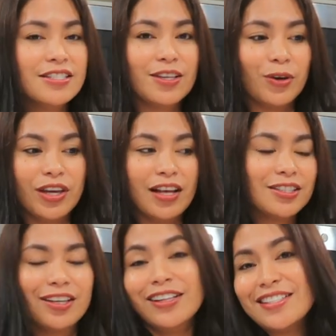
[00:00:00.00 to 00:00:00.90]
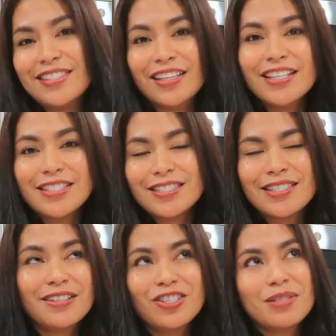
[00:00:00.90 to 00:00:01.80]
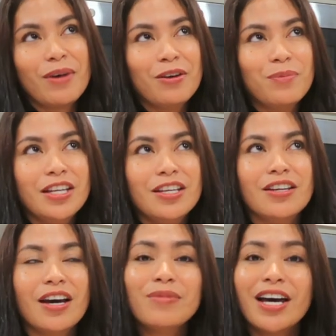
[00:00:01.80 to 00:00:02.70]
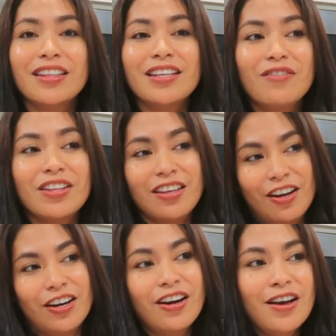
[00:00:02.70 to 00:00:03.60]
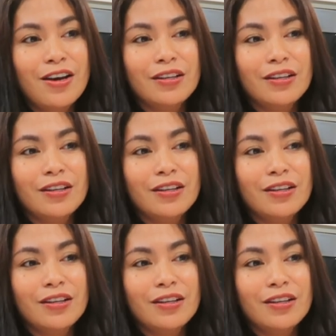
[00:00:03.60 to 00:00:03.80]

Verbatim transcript: so yeah so let's see that's just my opinion I'm not even there